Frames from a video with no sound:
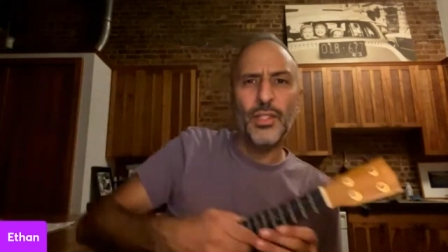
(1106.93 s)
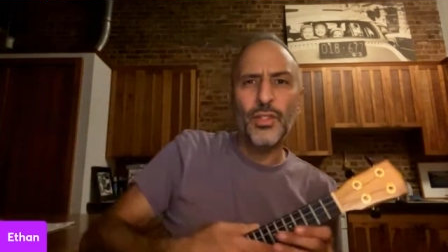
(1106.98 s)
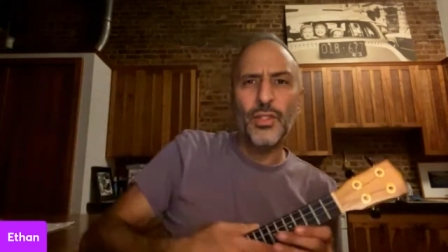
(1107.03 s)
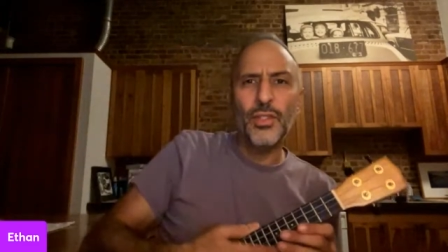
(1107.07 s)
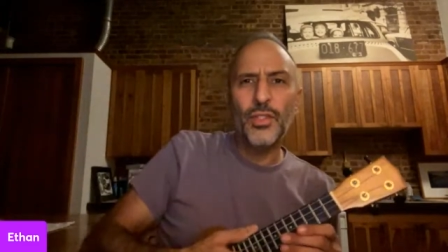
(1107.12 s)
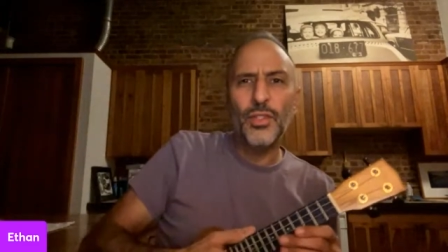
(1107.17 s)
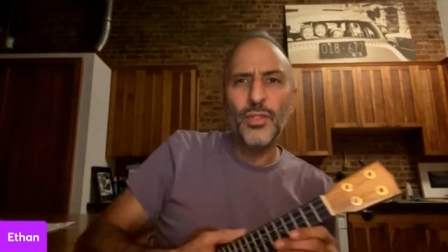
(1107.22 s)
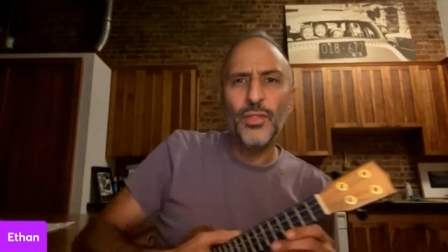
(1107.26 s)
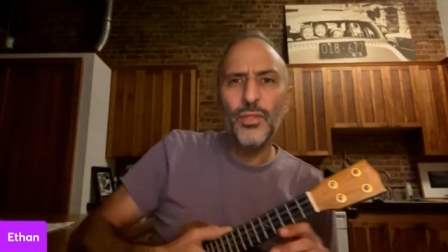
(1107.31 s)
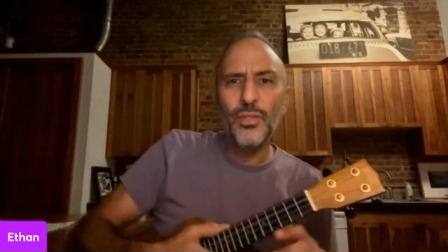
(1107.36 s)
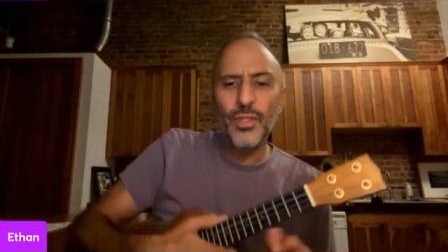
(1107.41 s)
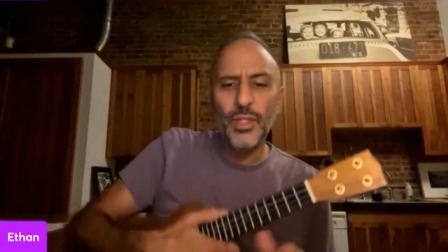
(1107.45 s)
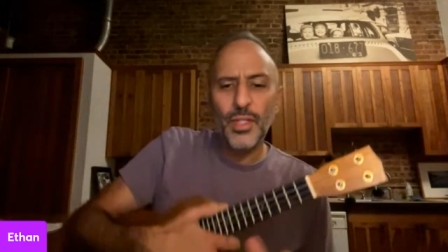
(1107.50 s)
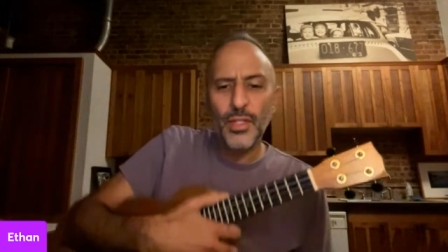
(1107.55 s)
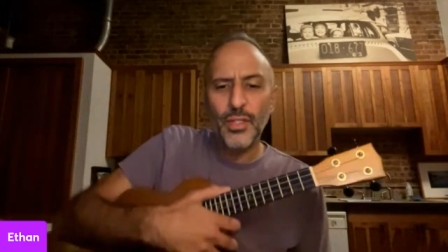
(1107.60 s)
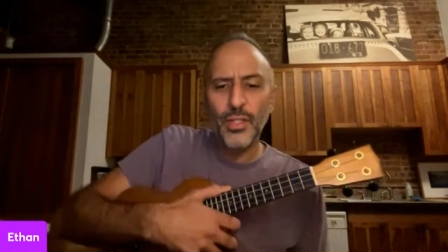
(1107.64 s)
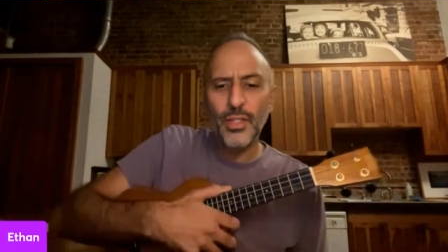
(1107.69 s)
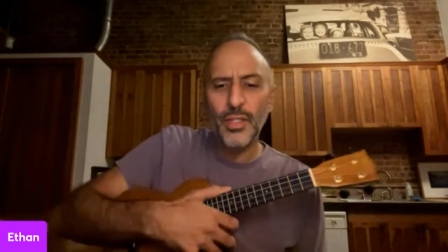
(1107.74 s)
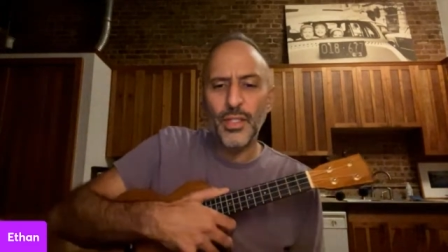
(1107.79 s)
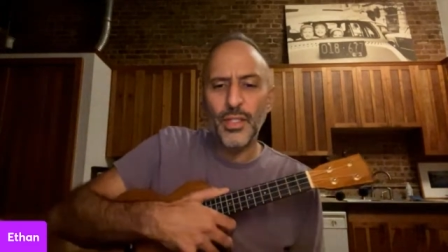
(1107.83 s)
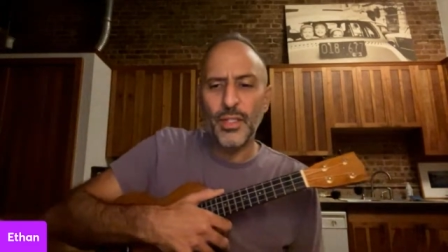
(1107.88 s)
tune
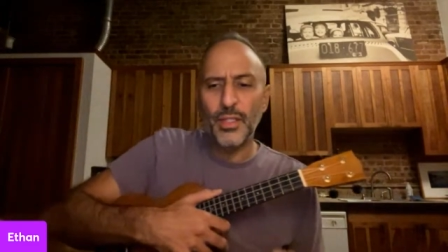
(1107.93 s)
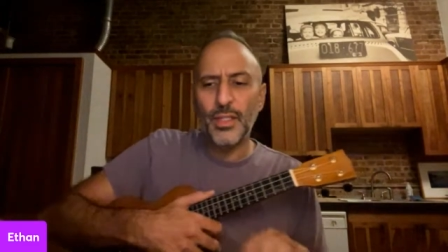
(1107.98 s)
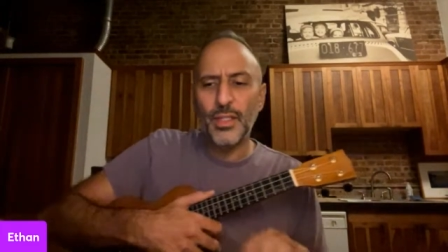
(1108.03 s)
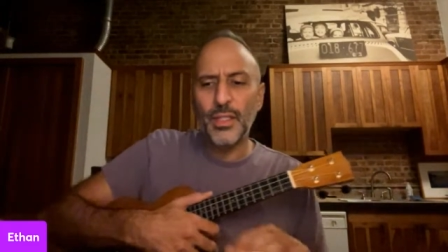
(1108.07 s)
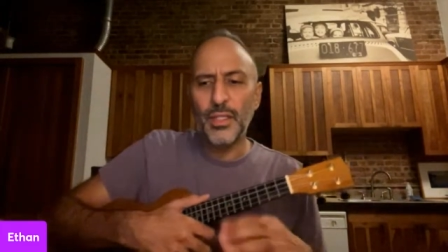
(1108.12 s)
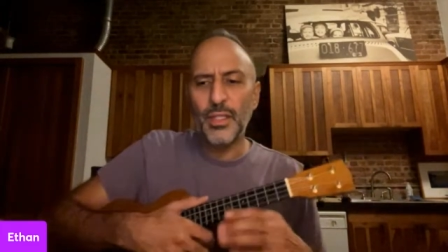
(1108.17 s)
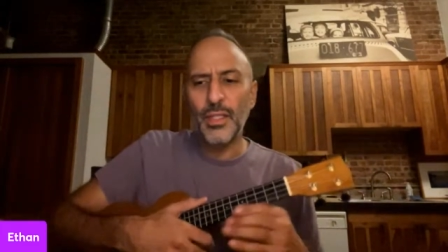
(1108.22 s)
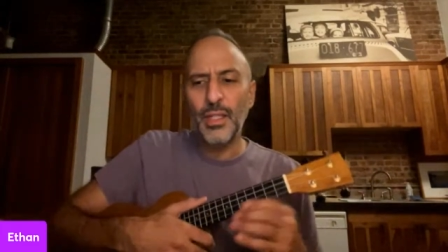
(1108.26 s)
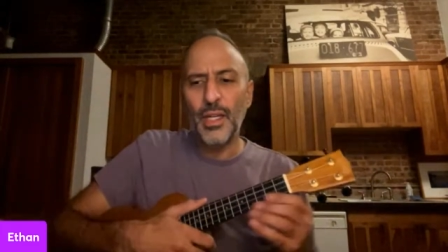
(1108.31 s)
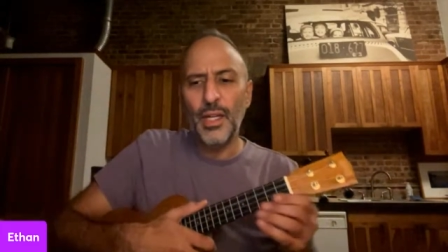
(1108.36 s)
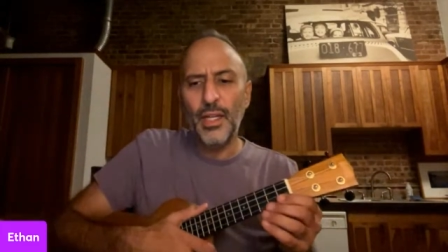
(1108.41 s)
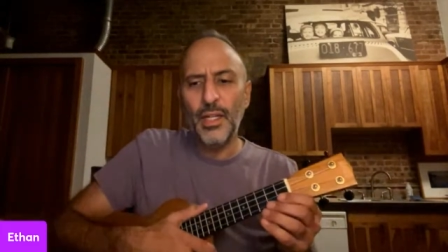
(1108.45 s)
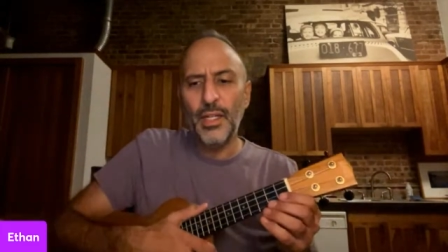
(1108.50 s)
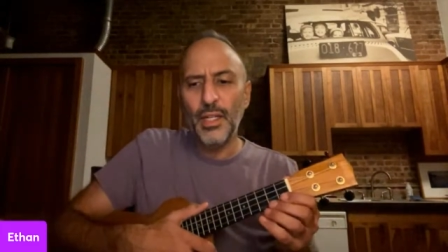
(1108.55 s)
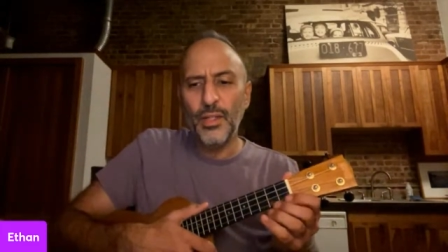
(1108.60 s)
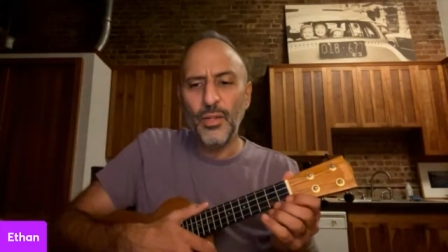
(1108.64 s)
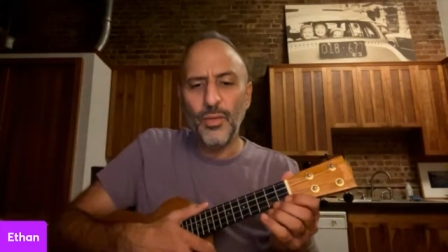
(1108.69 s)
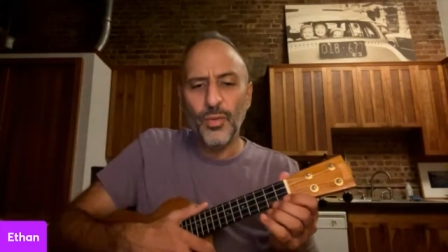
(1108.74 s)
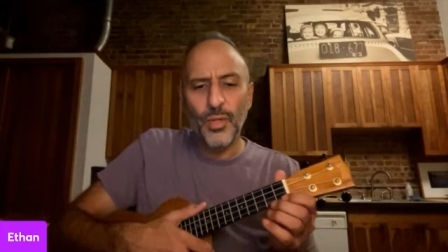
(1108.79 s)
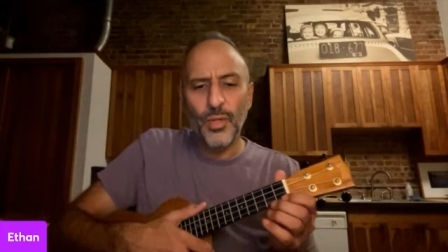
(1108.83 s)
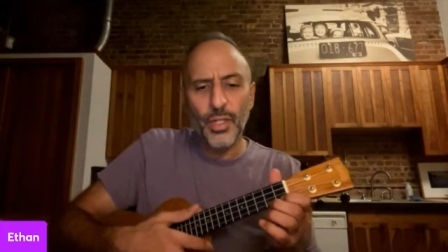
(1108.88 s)
earlier. He did
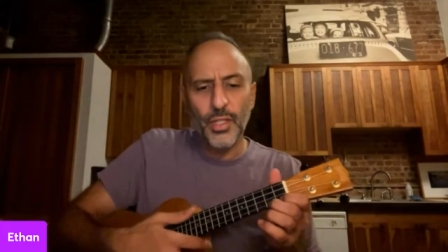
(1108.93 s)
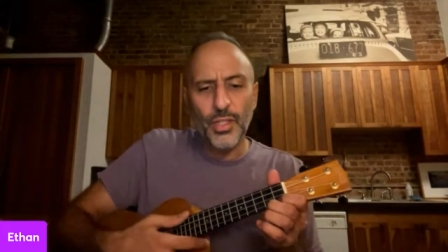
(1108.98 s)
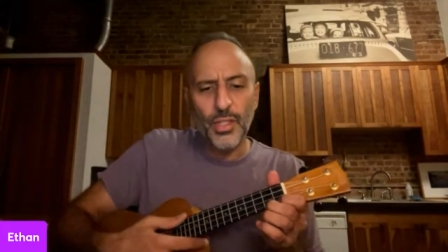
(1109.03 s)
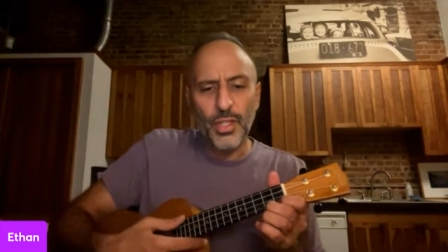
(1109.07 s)
the words.